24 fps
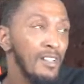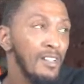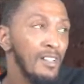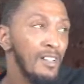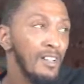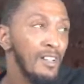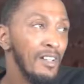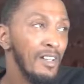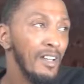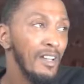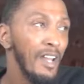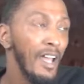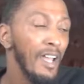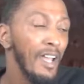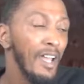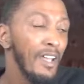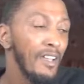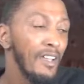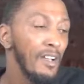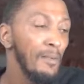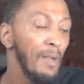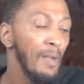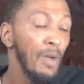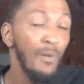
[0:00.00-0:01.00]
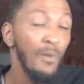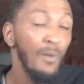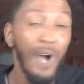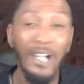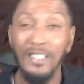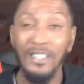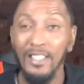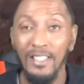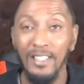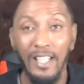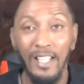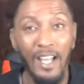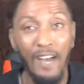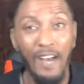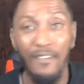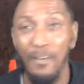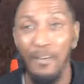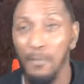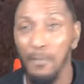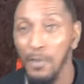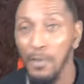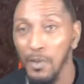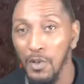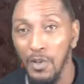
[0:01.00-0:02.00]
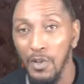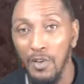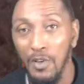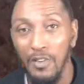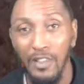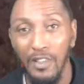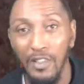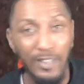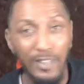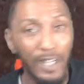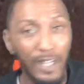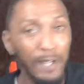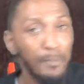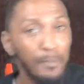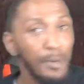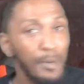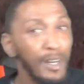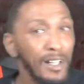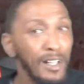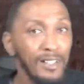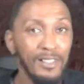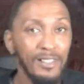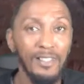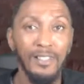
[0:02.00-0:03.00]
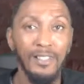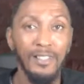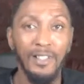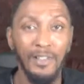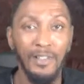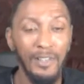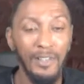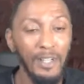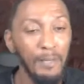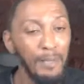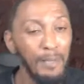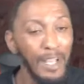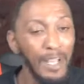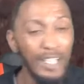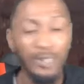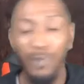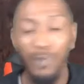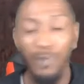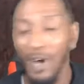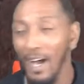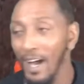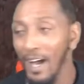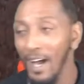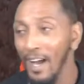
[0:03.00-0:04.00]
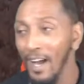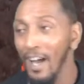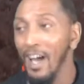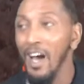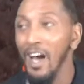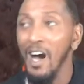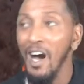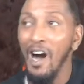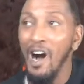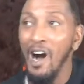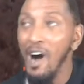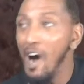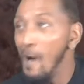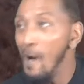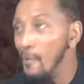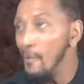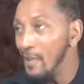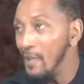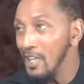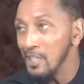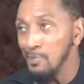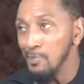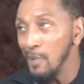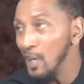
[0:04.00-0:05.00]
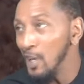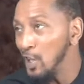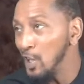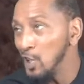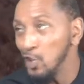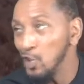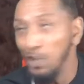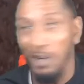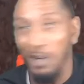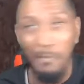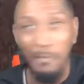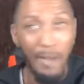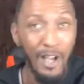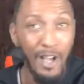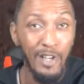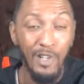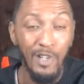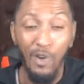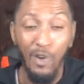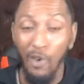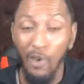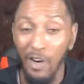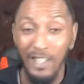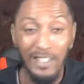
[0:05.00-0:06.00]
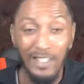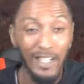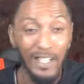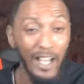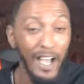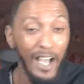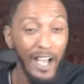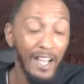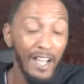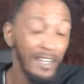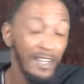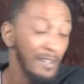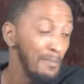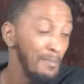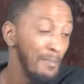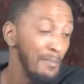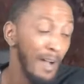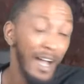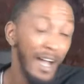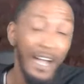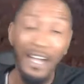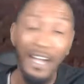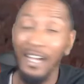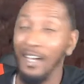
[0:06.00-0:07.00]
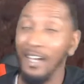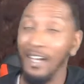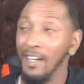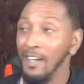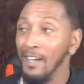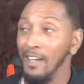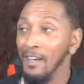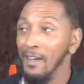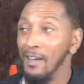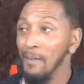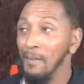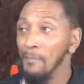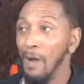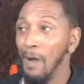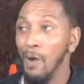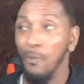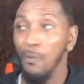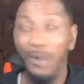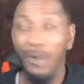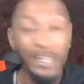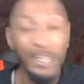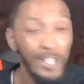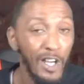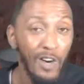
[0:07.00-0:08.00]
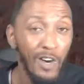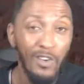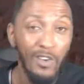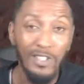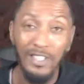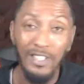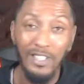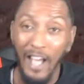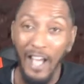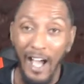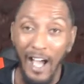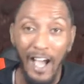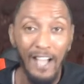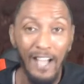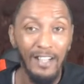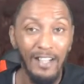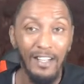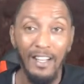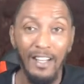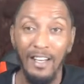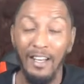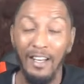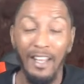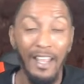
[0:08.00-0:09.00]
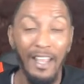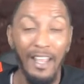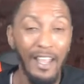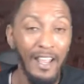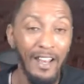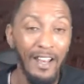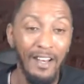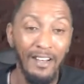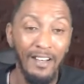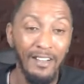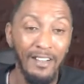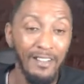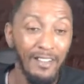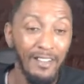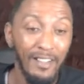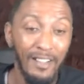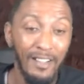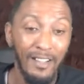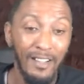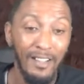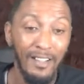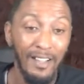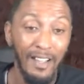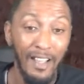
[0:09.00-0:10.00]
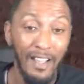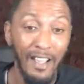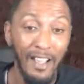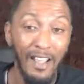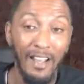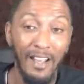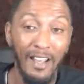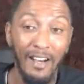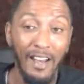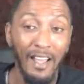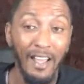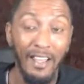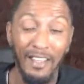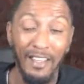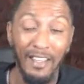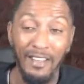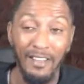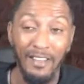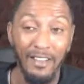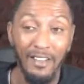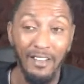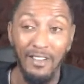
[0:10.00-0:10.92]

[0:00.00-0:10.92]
like, I'm like watching your every move to try to break into your crib. That's why I always make sure my door's locked, my my window was locked and and and like you know